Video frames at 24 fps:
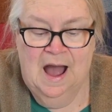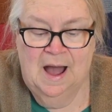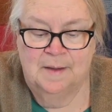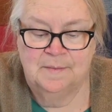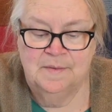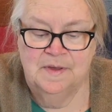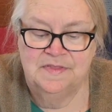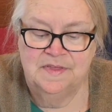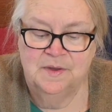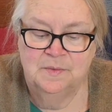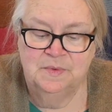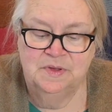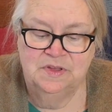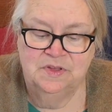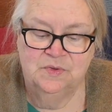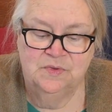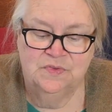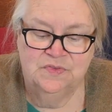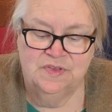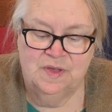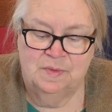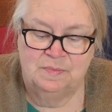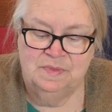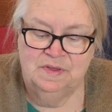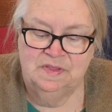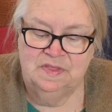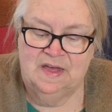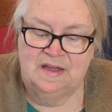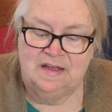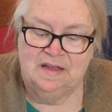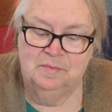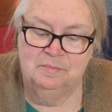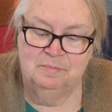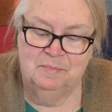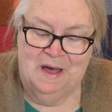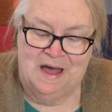Then we use something
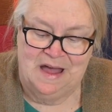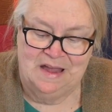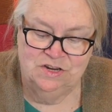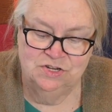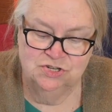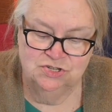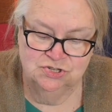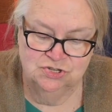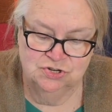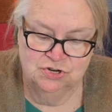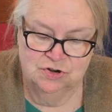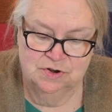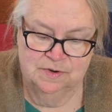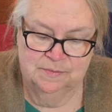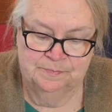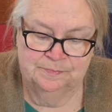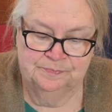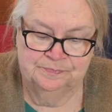like a binder,